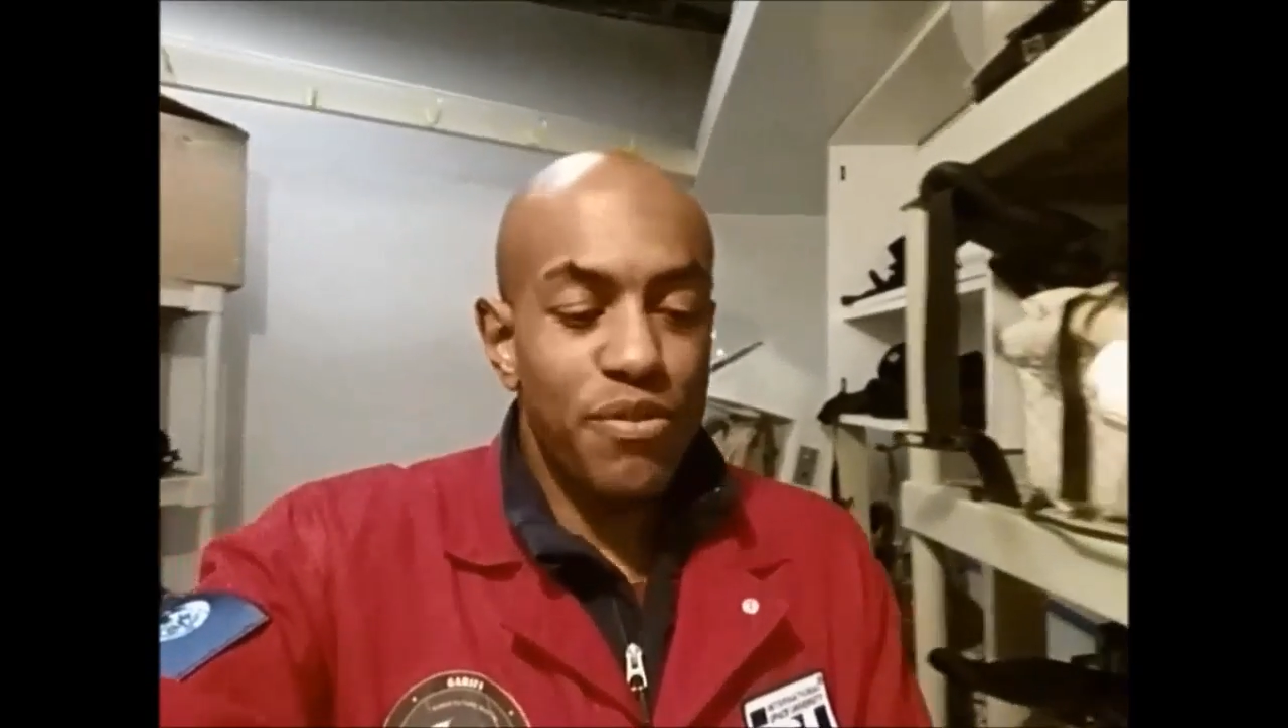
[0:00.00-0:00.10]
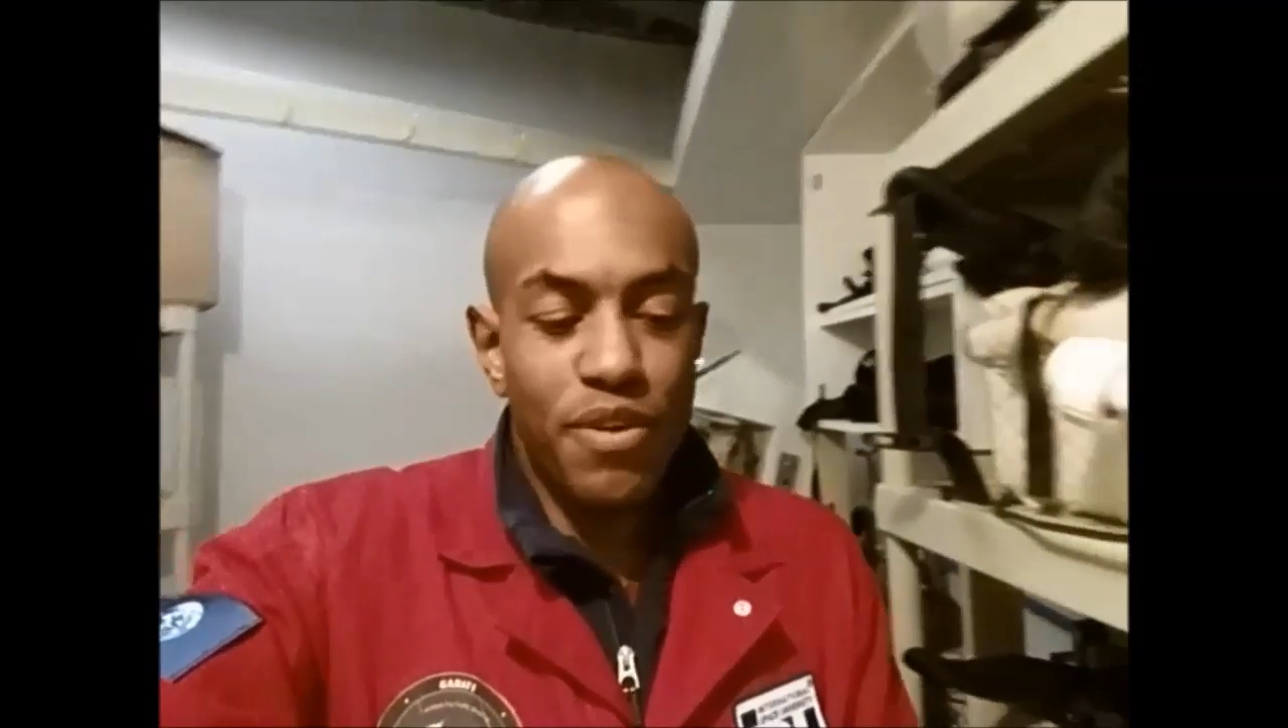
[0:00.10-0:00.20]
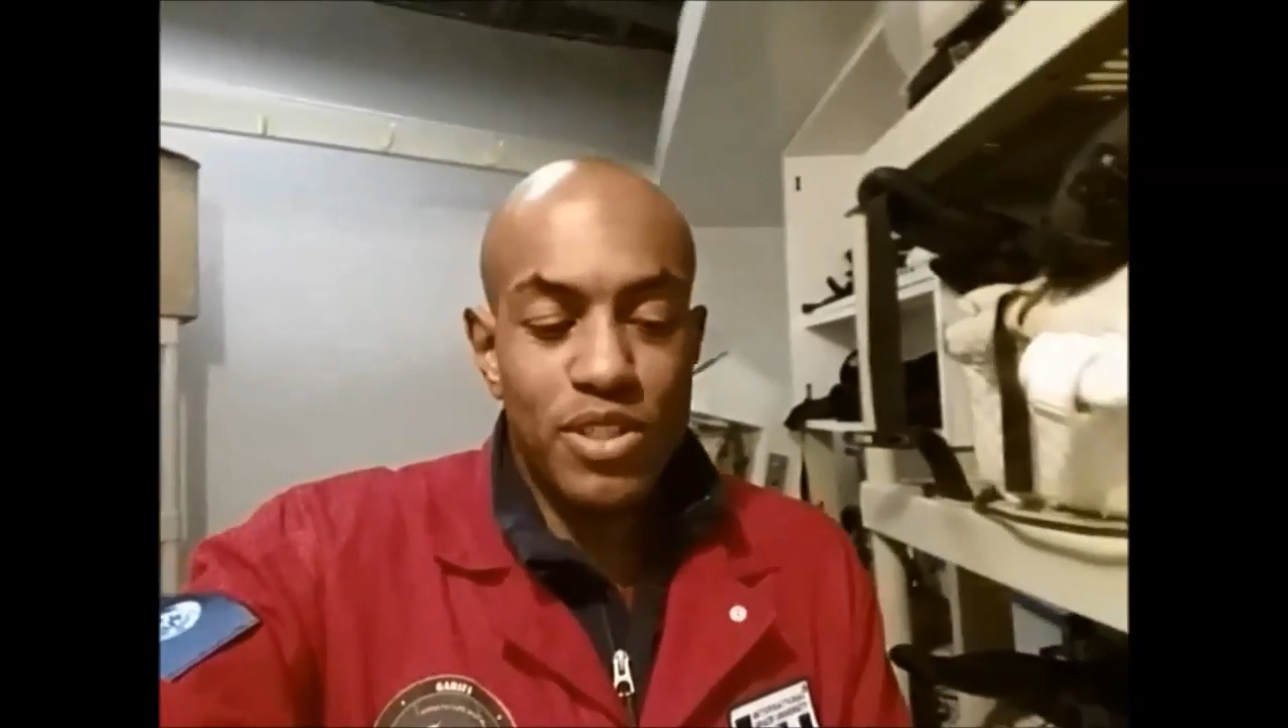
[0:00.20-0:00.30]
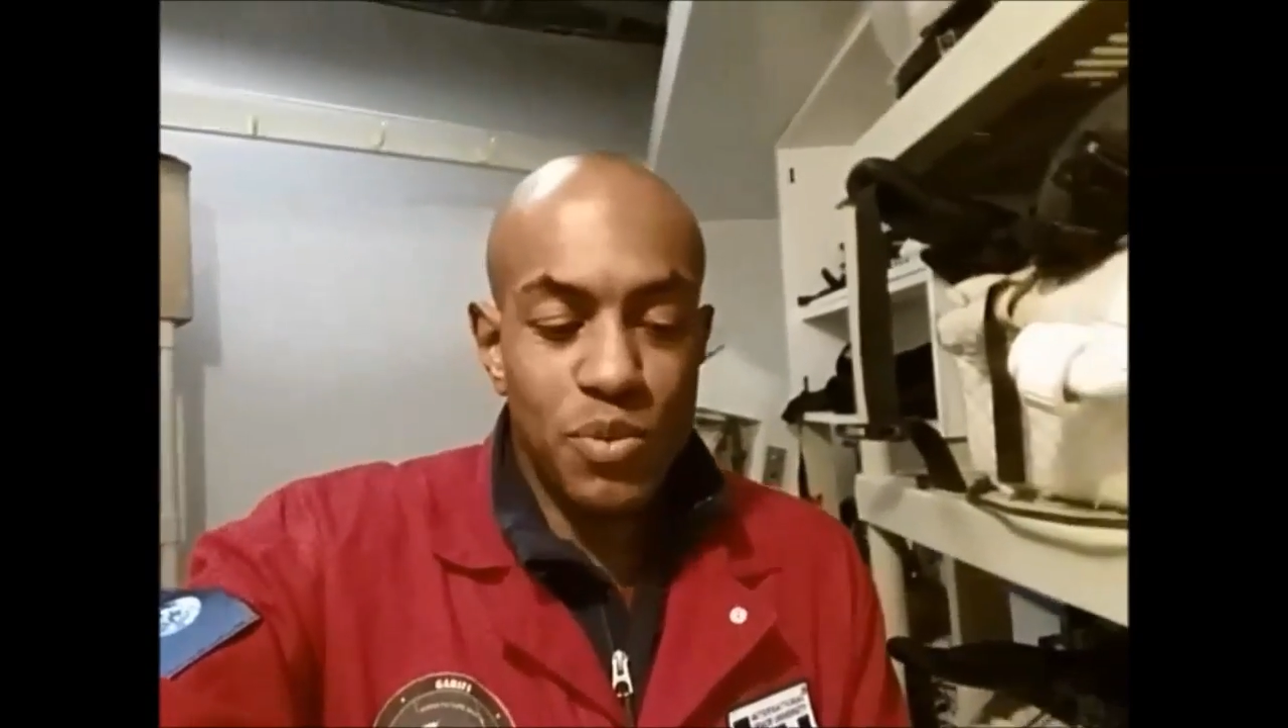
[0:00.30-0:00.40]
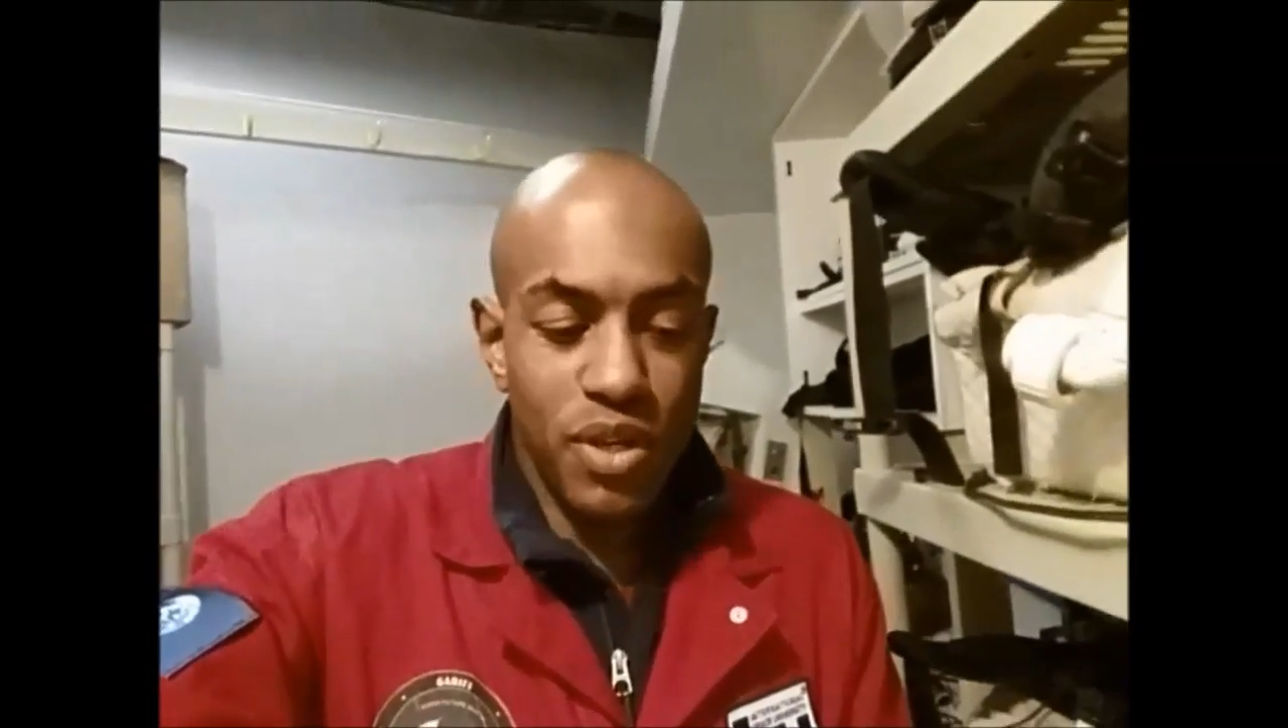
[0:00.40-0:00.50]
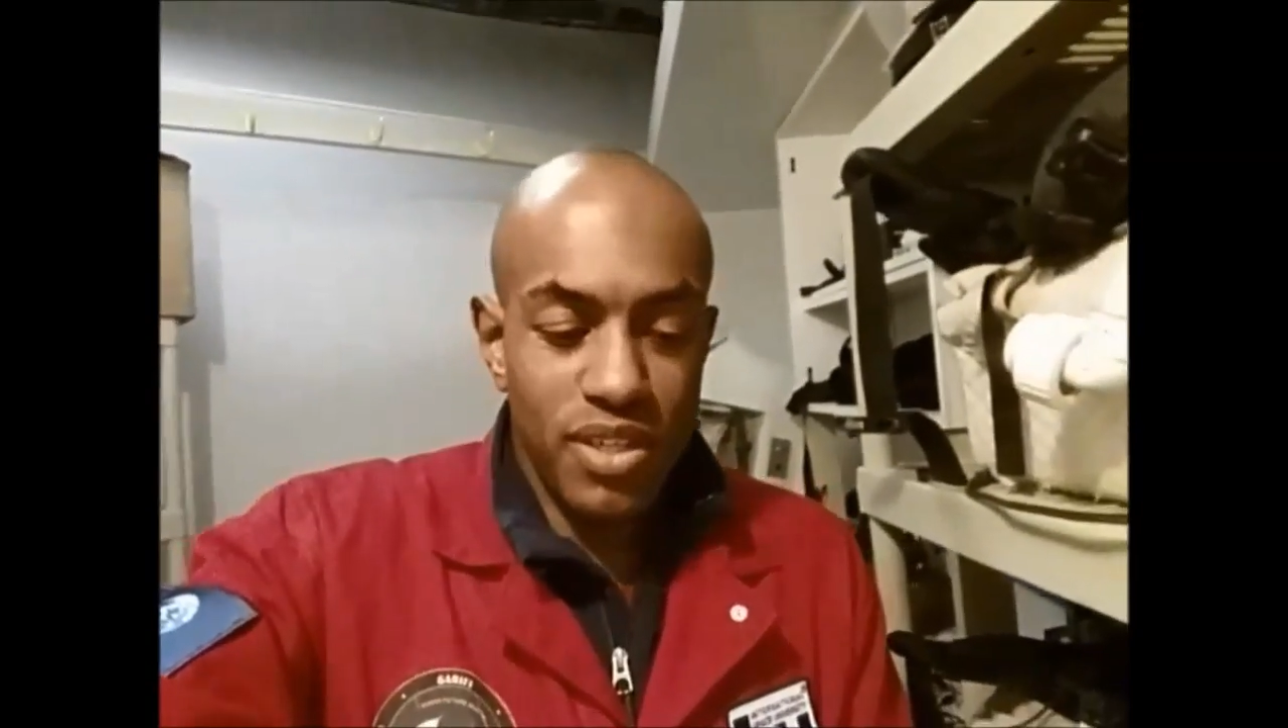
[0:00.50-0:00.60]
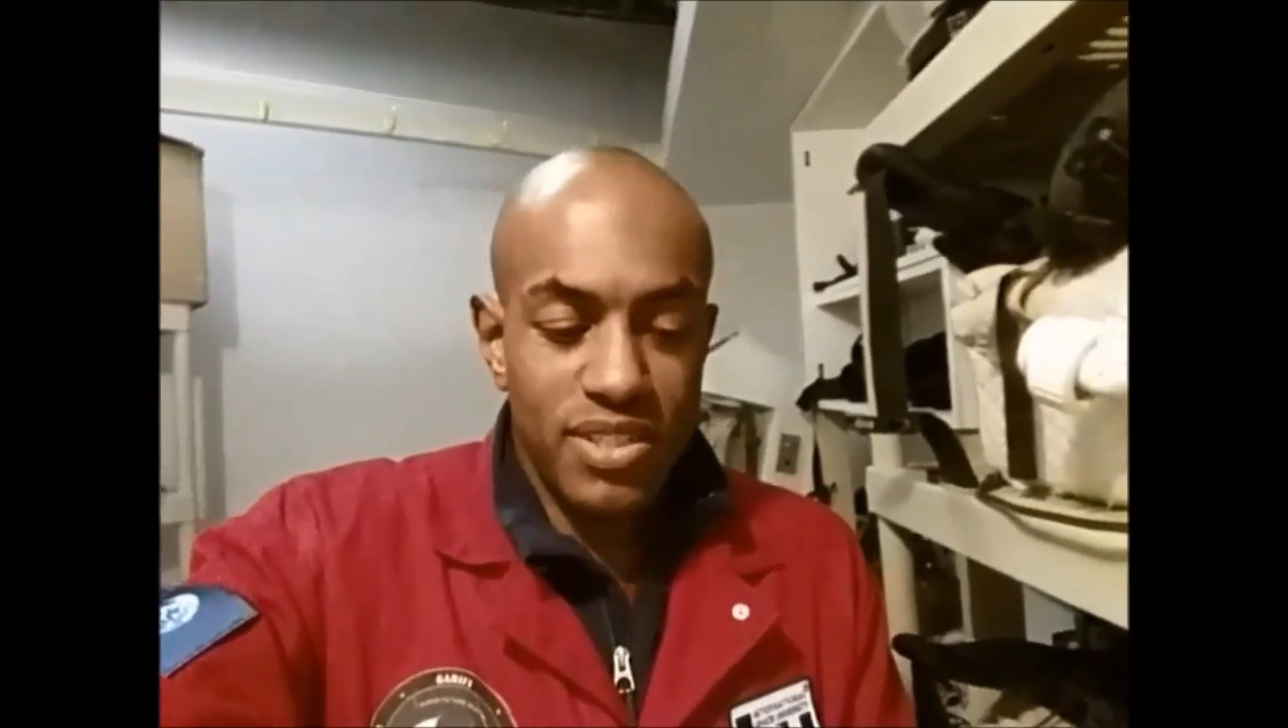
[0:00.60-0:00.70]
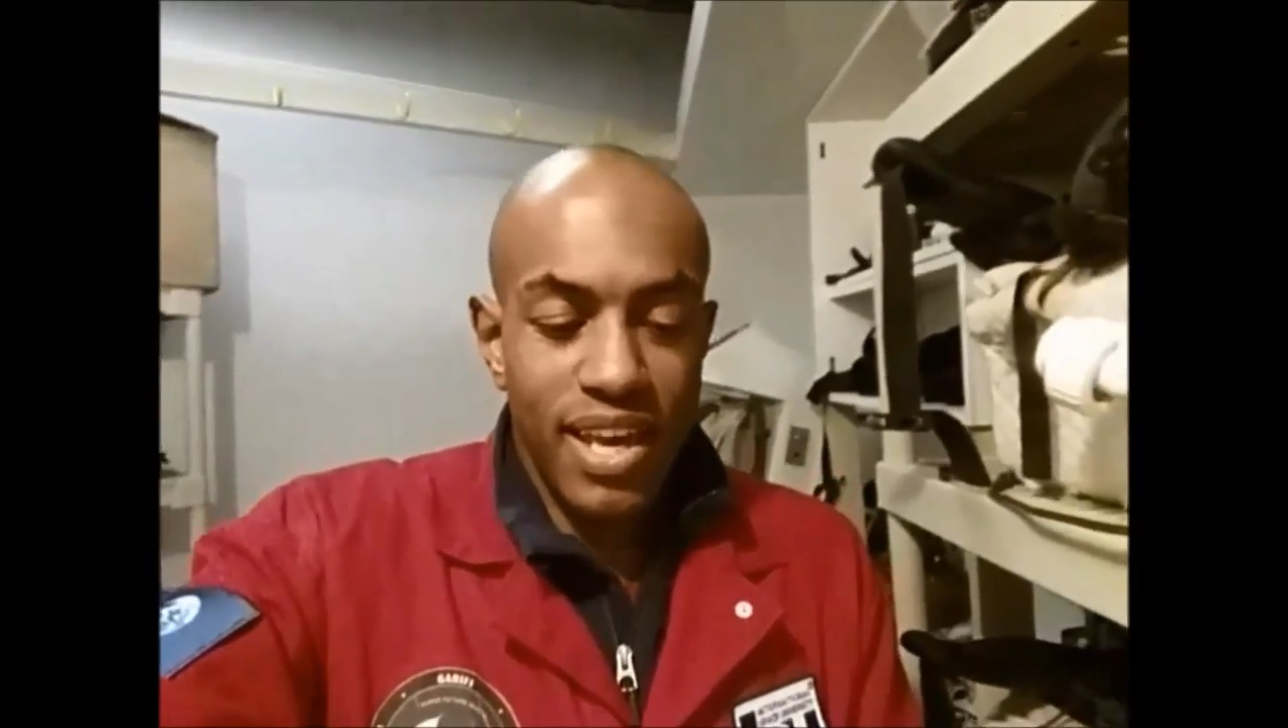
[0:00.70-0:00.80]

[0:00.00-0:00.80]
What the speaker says: first one is,